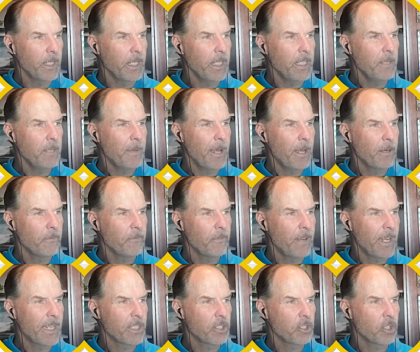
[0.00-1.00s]
Any amount of
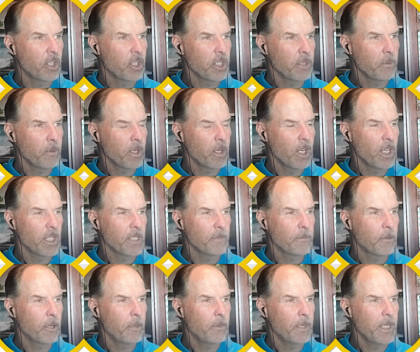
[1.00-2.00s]
fast charging will cause
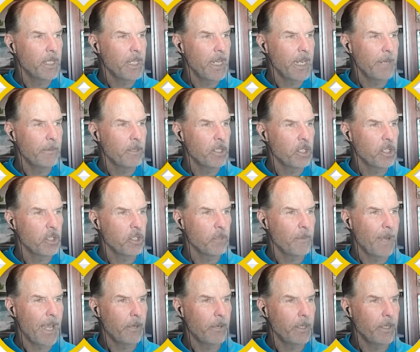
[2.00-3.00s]
permanent damage to your
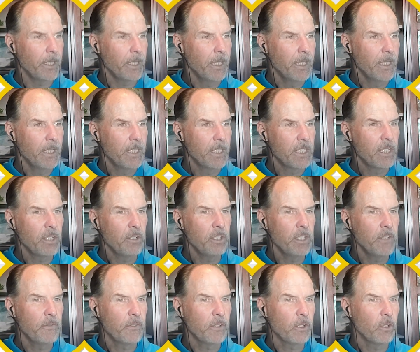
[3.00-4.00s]
battery. Still
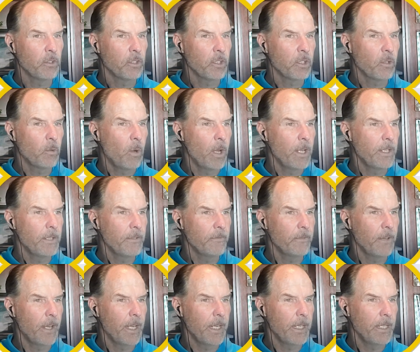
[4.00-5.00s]
difficult to
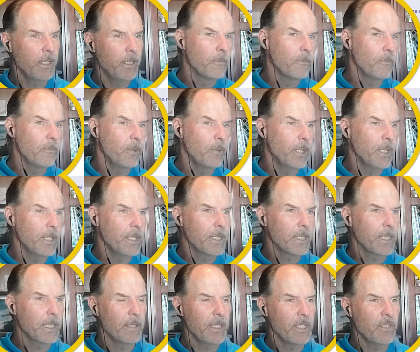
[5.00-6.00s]
quantify, but
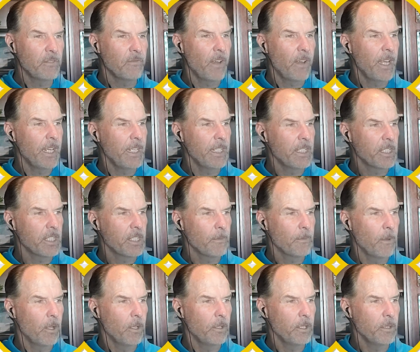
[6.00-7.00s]
it's fine in
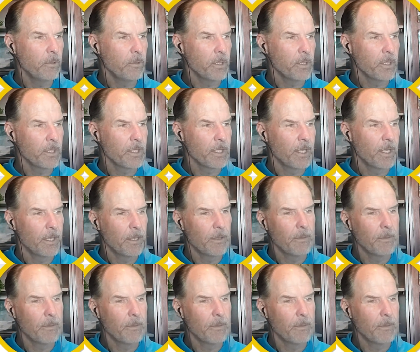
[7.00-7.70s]
small doses.